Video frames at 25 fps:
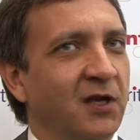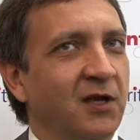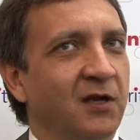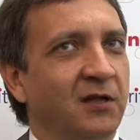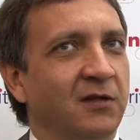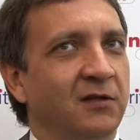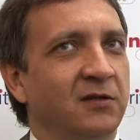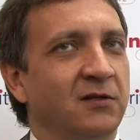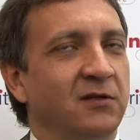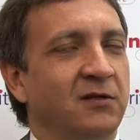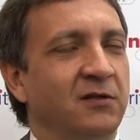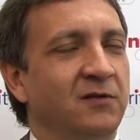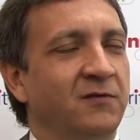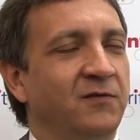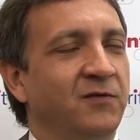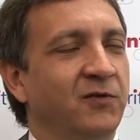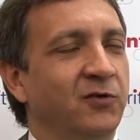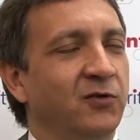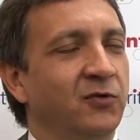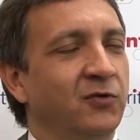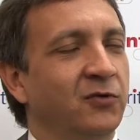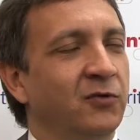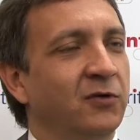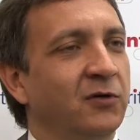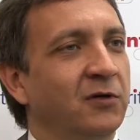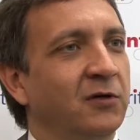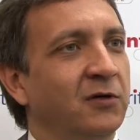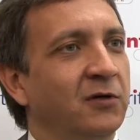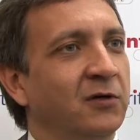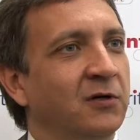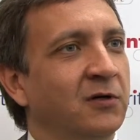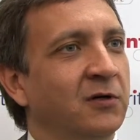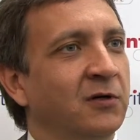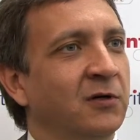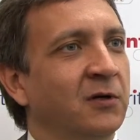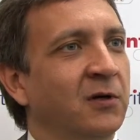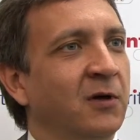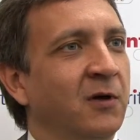and if you,
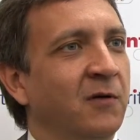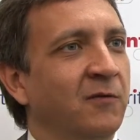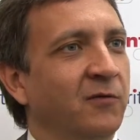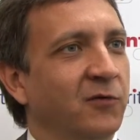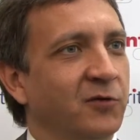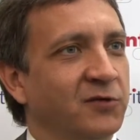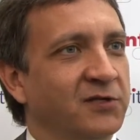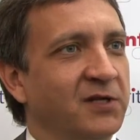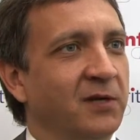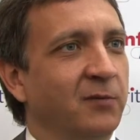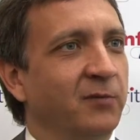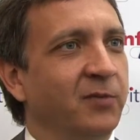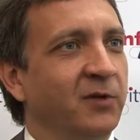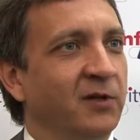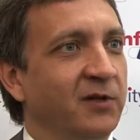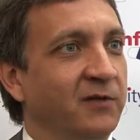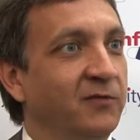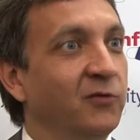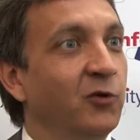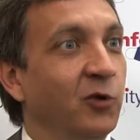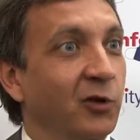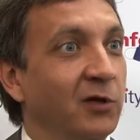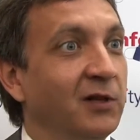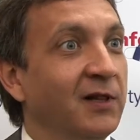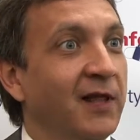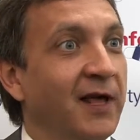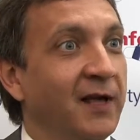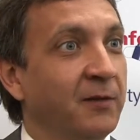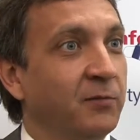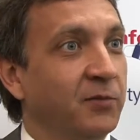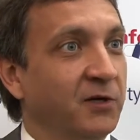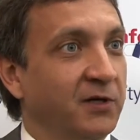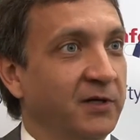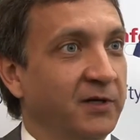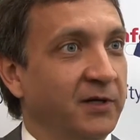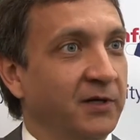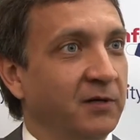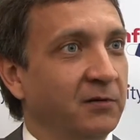for example, if you're a
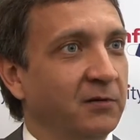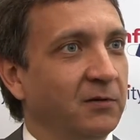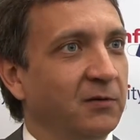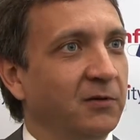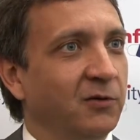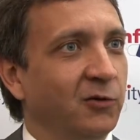library,